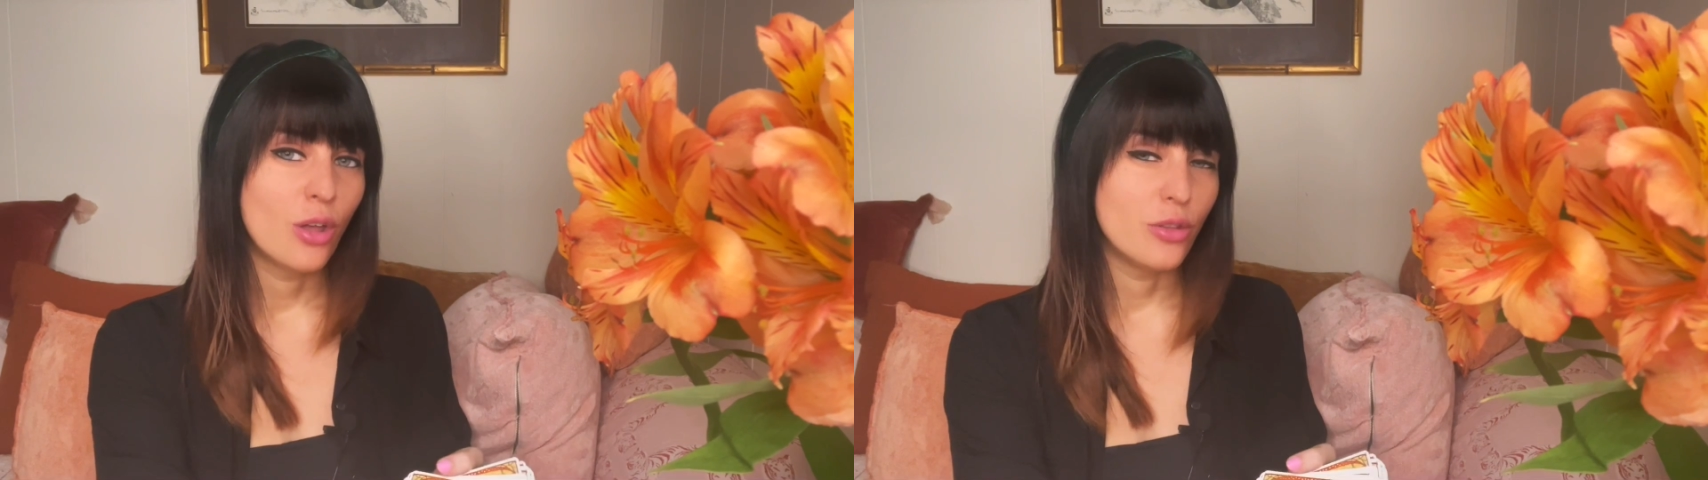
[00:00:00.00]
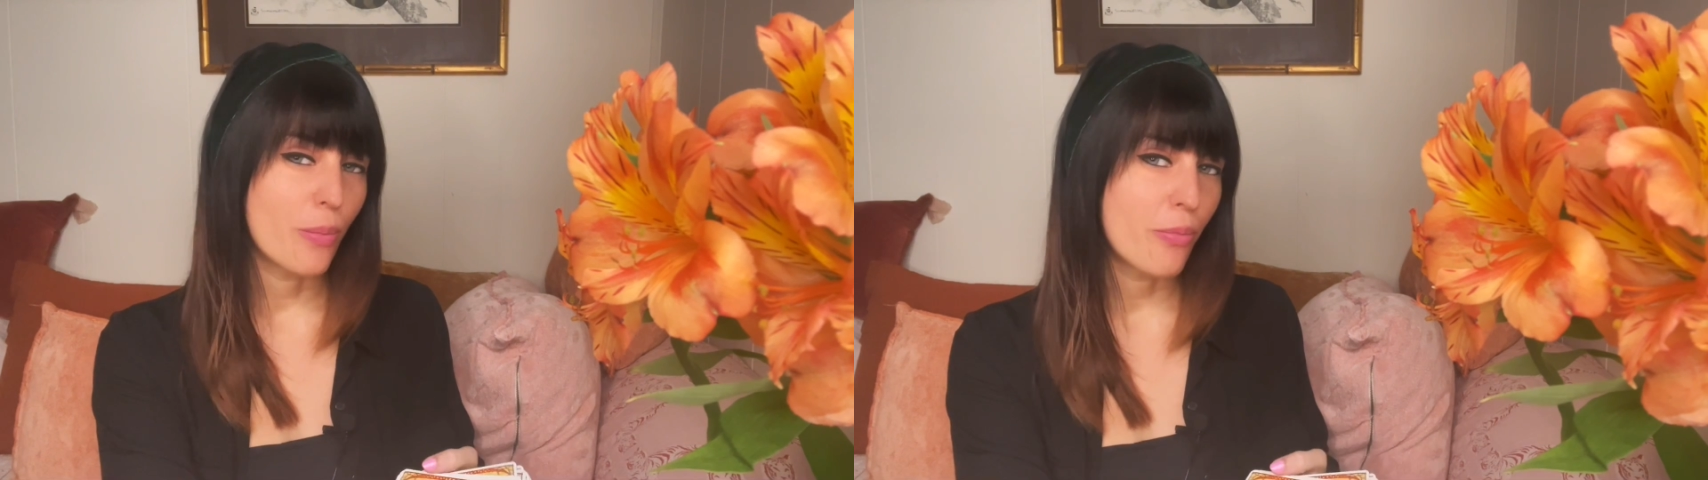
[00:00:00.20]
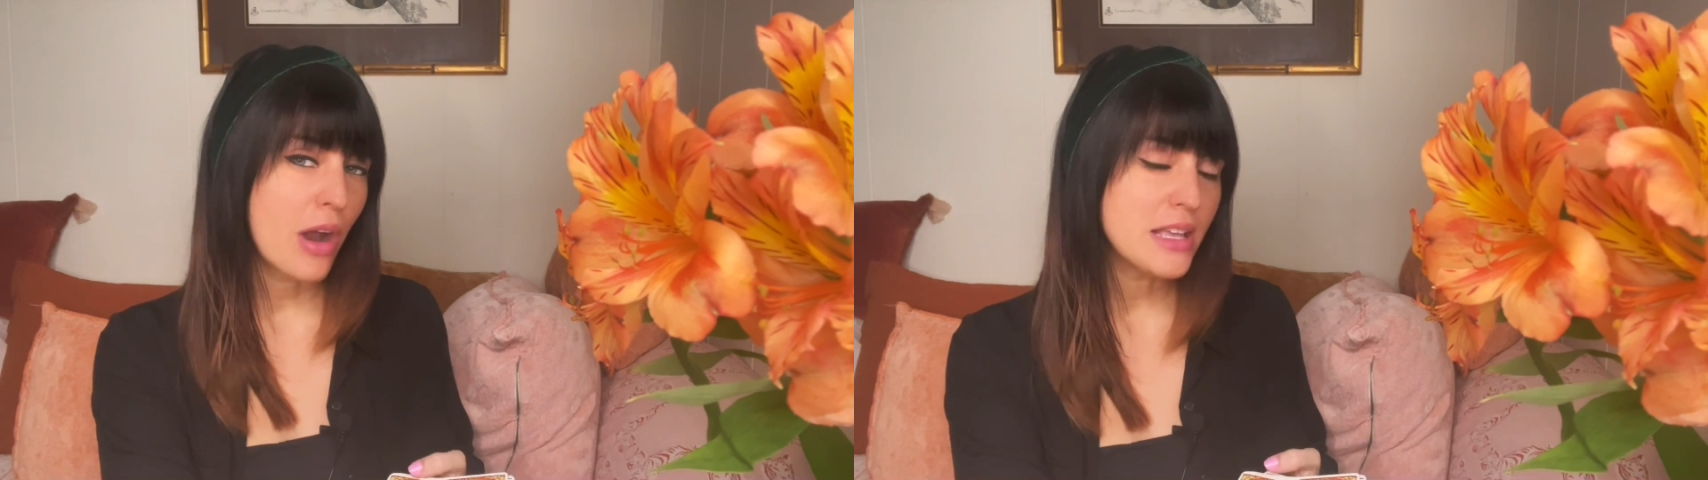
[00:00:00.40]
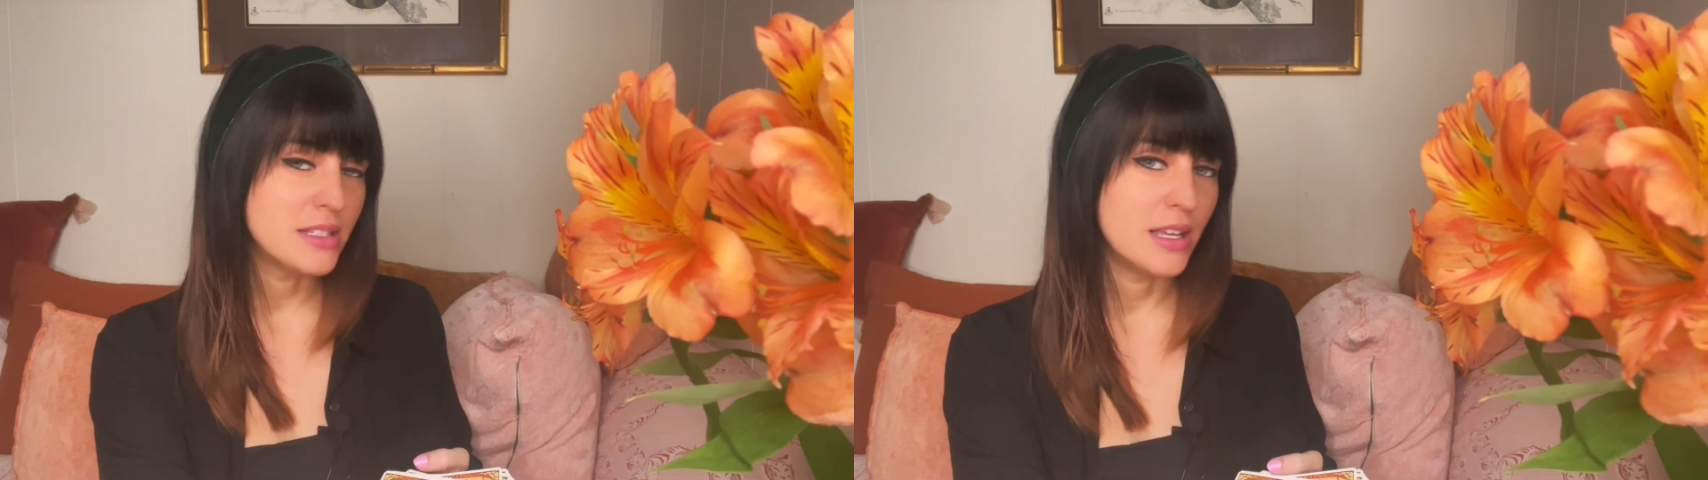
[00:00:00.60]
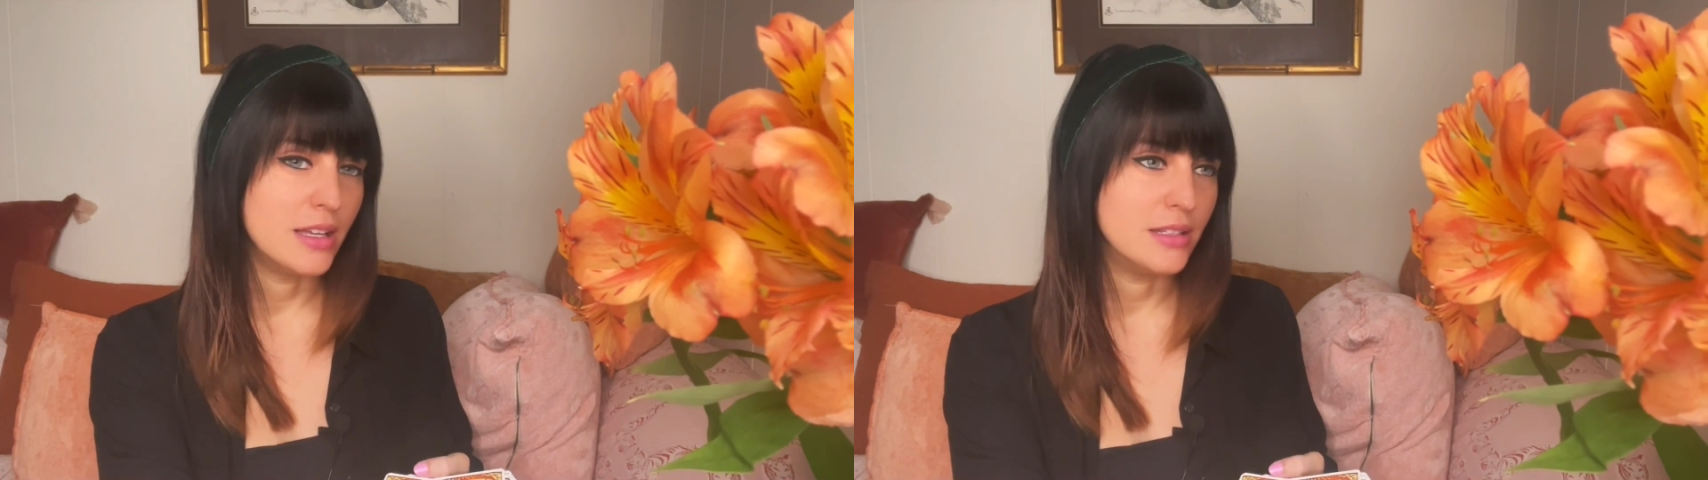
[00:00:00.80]
the
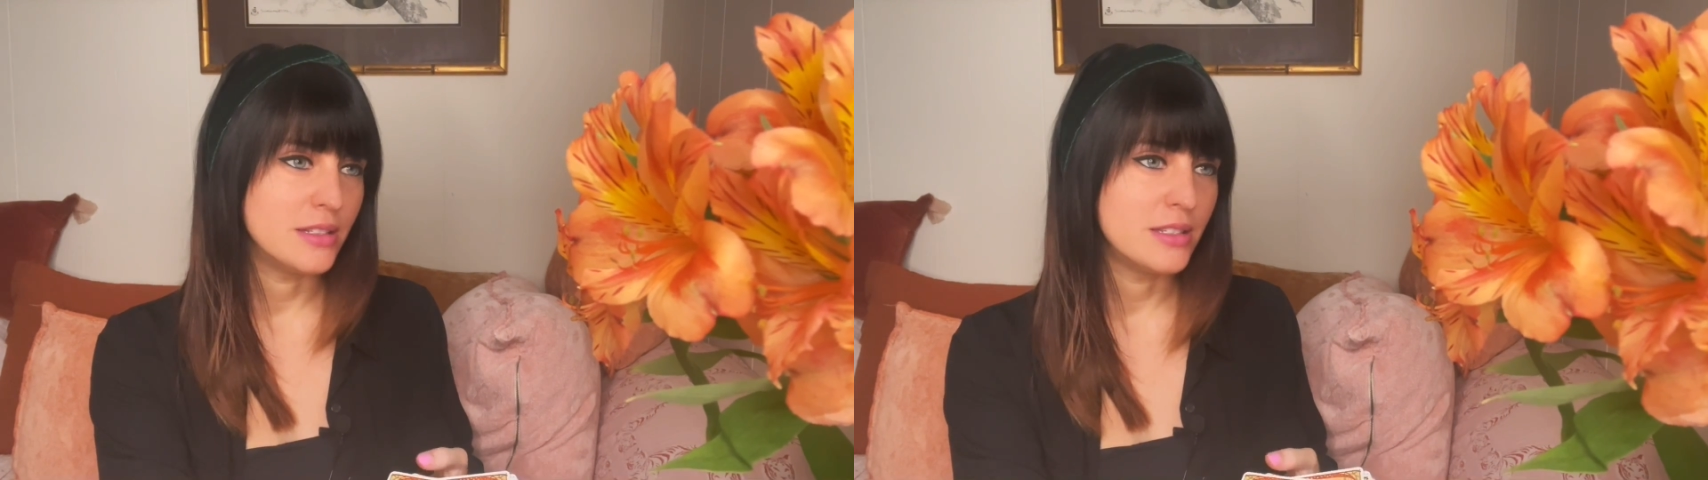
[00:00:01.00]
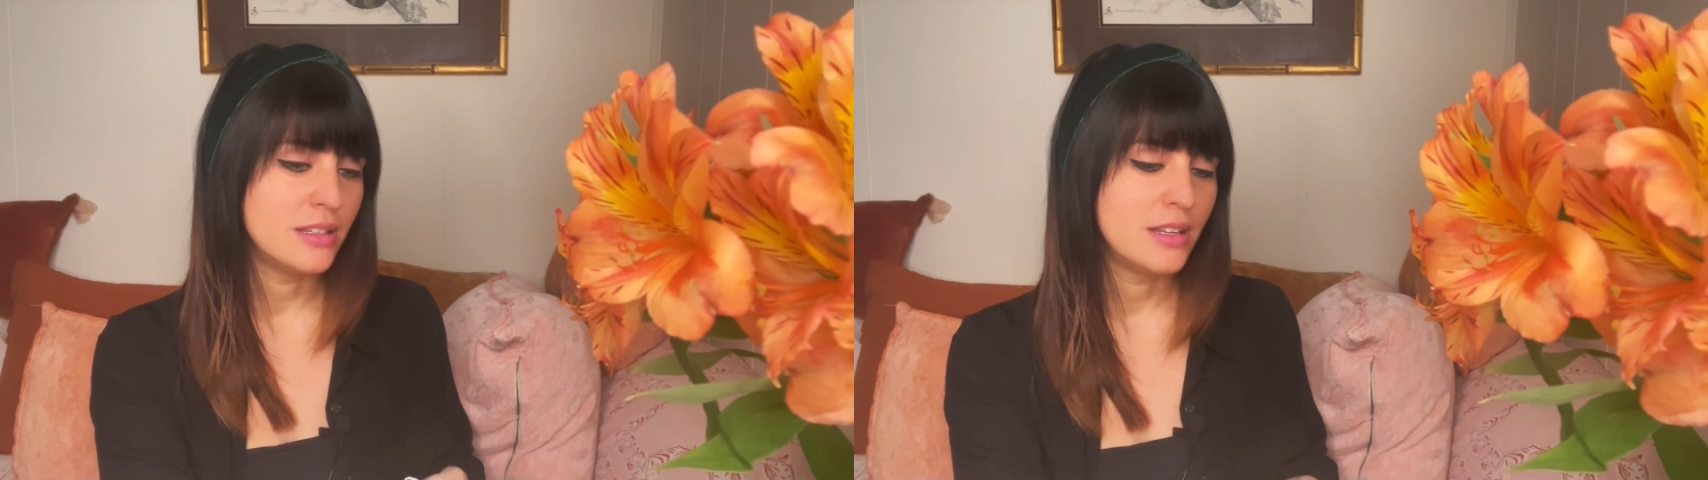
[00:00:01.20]
present,